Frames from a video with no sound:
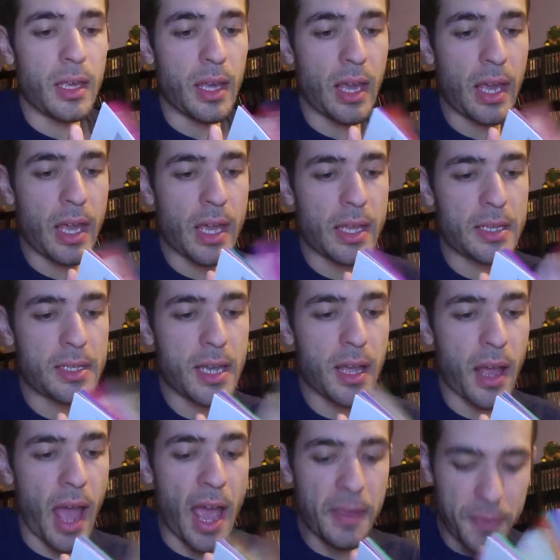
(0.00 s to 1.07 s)
And
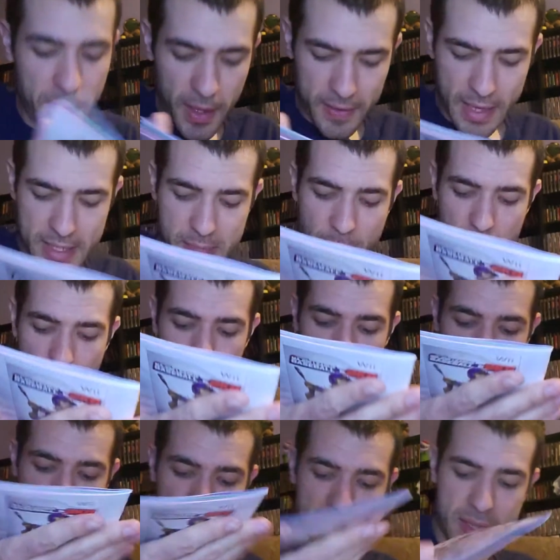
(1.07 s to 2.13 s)
I think that's about all
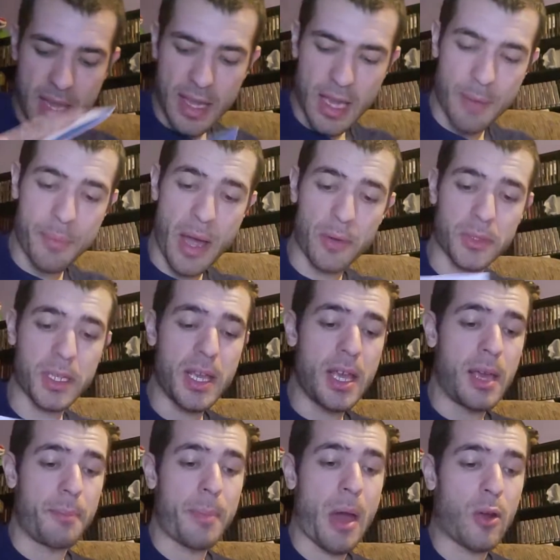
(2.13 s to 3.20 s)
I have to say about
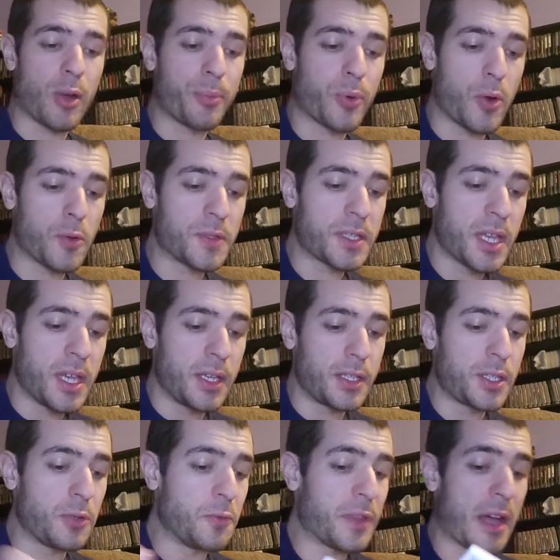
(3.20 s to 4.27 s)
Power Pros
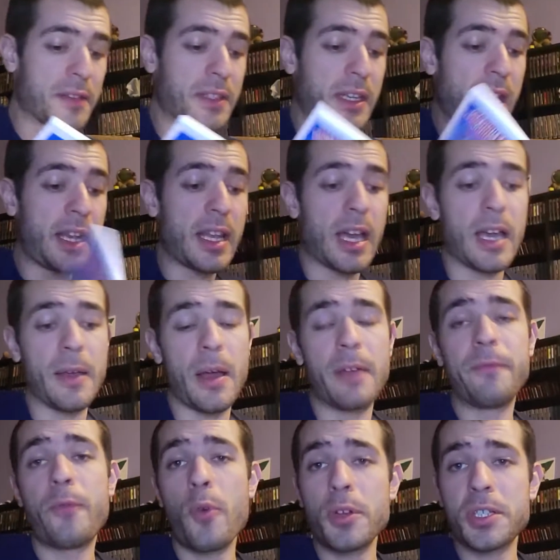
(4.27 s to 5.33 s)
2008.
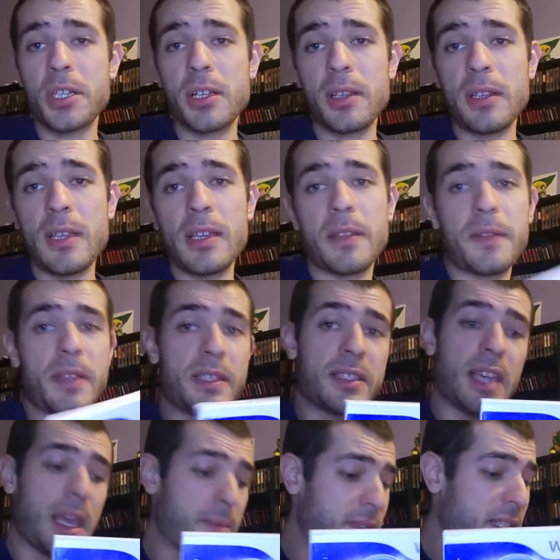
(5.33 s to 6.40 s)
Unfortunately, these
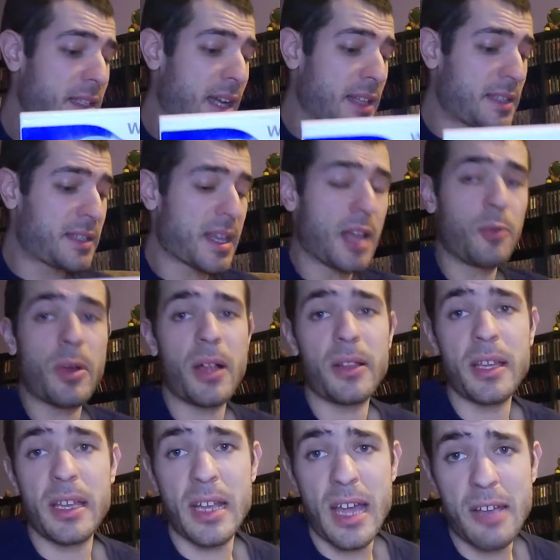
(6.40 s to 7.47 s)
games did not sell well,
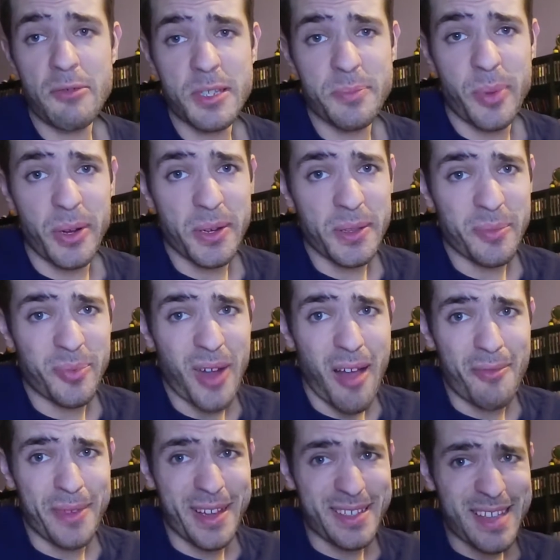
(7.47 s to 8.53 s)
and I was part of the
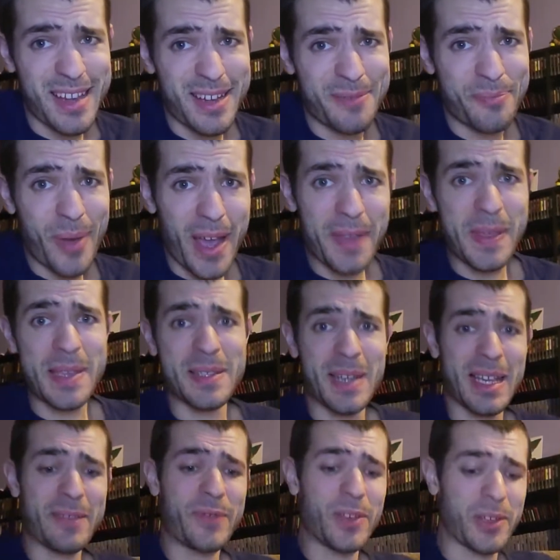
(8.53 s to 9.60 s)
problem because I didn't buy these, and
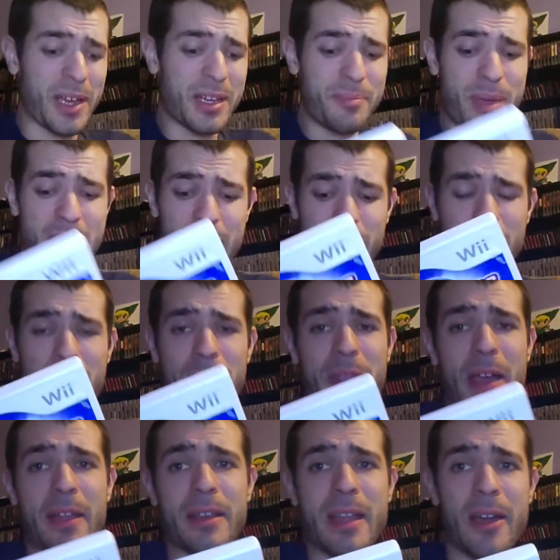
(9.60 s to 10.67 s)
I feel kind of bad about
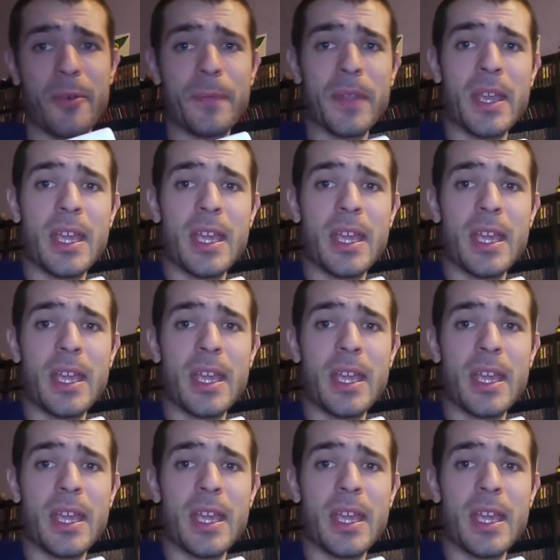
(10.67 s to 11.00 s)
that now.